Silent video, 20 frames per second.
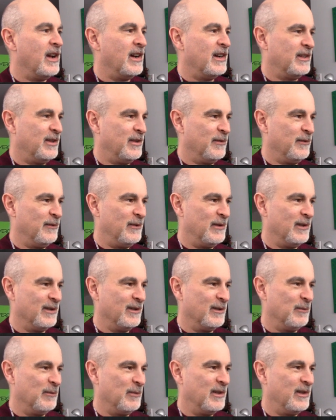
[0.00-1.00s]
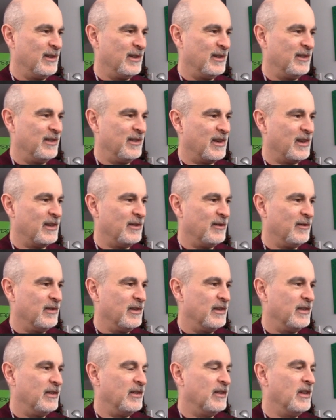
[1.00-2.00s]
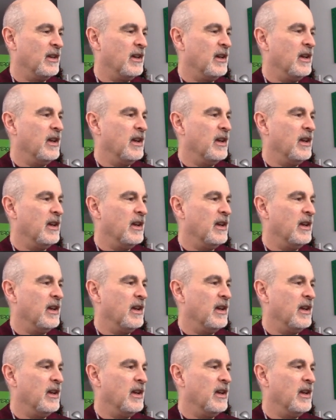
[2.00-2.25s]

action figure with accessories.